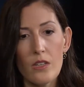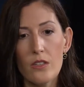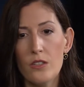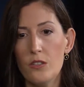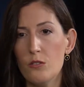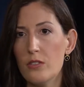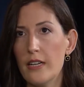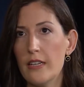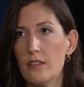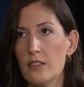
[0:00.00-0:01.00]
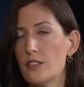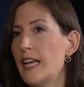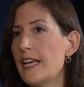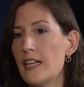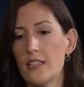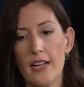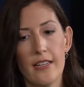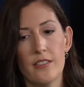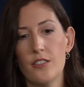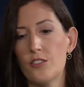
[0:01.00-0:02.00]
taking
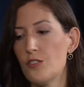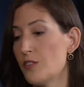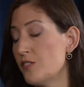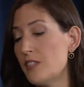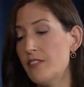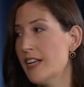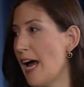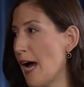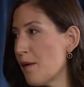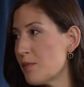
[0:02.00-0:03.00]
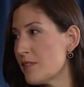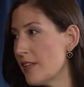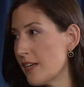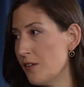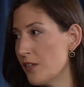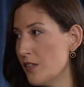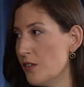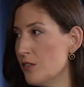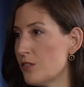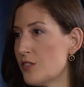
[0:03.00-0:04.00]
classes, or there's even apps that you can
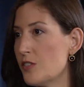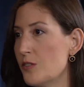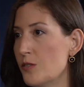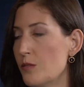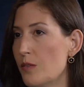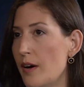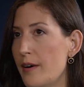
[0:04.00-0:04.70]
use to